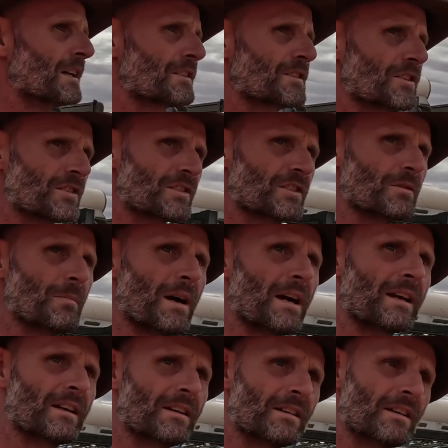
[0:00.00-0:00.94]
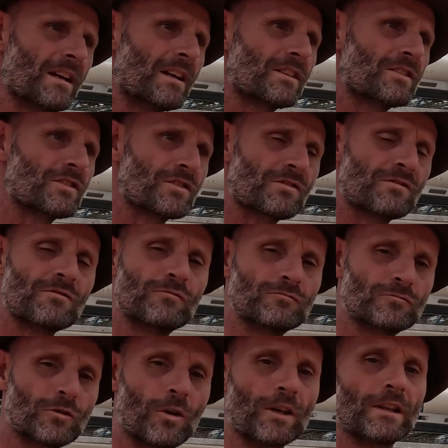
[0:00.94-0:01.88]
just to make it just
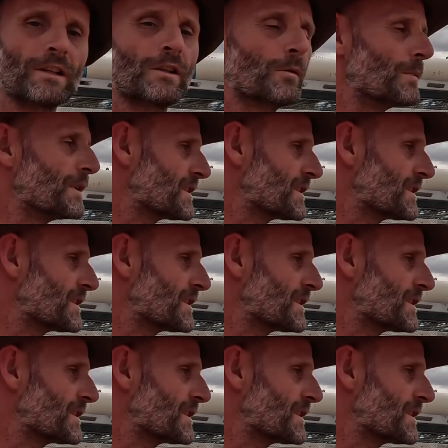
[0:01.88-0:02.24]
ride a little